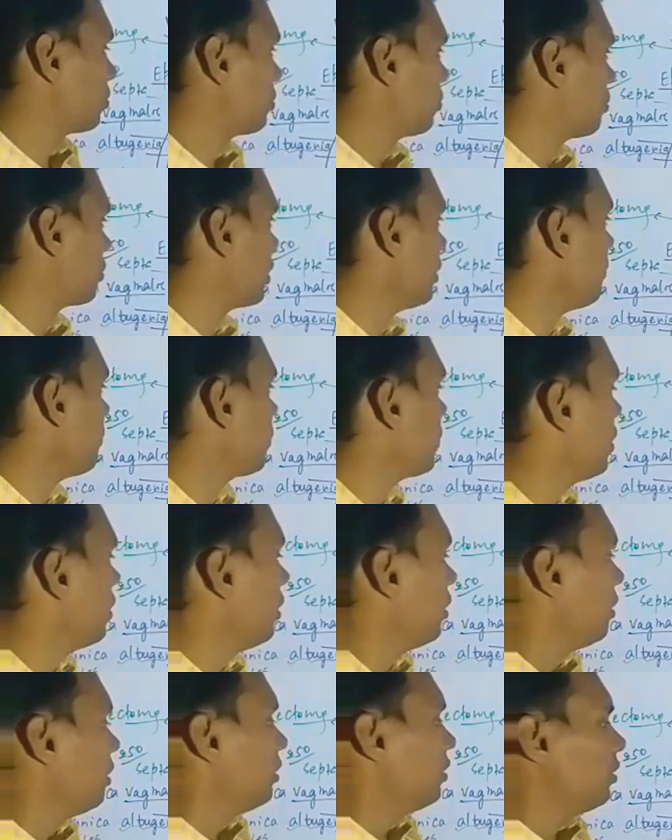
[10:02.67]
okay.
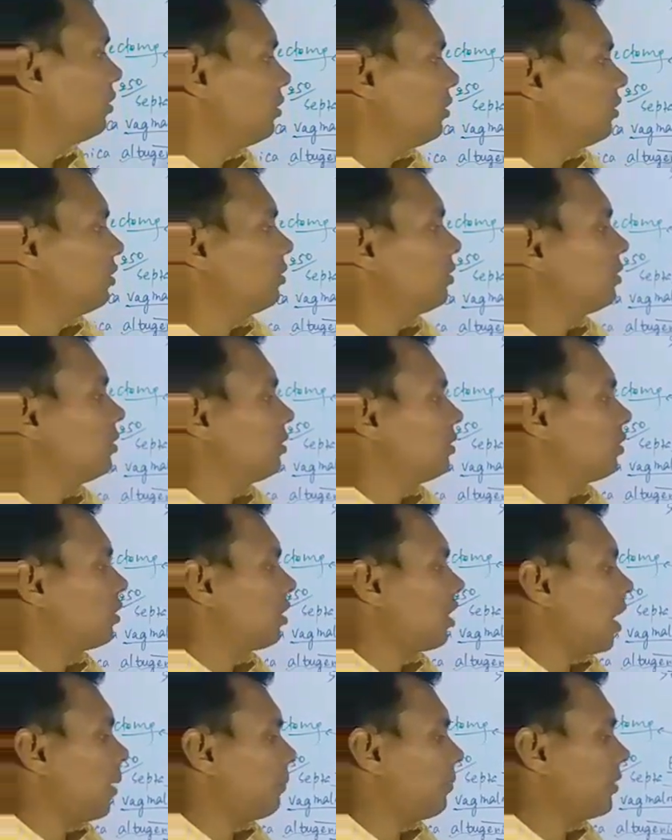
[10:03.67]

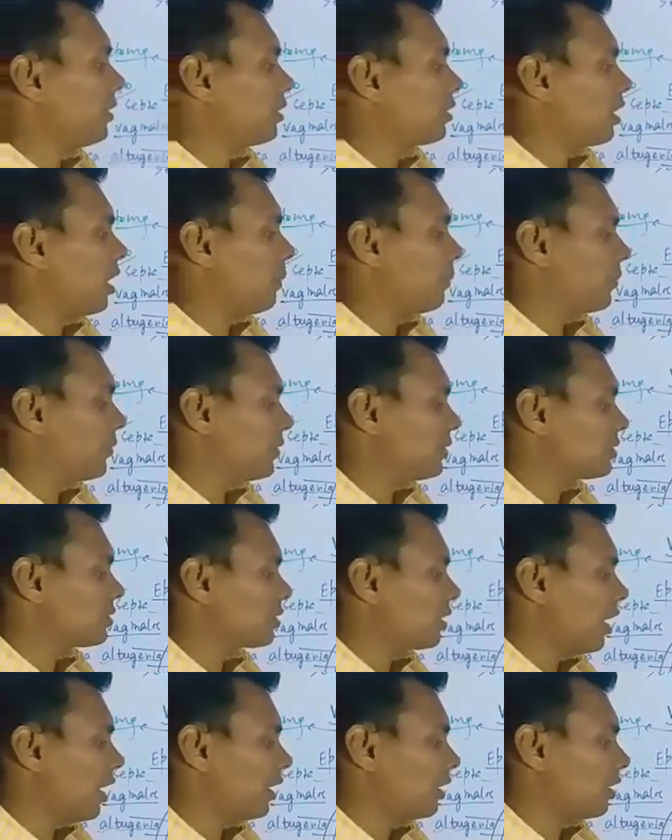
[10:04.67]
Carpet,
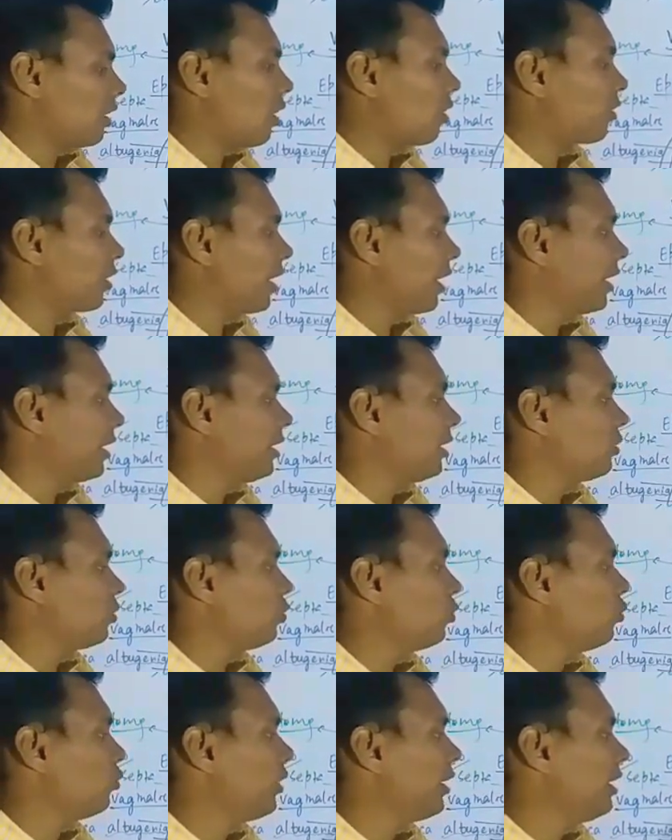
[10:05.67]
carpus and cauda
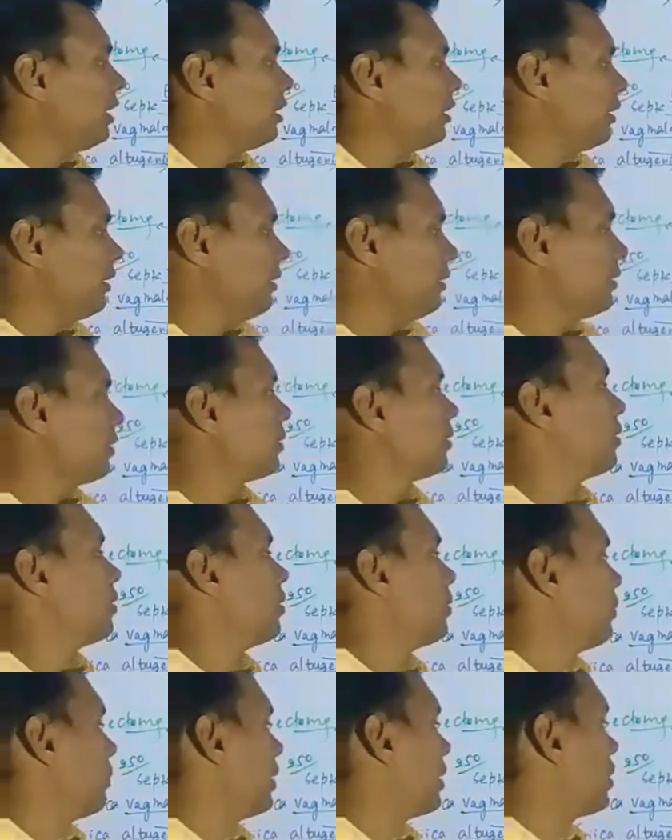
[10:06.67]
includingly we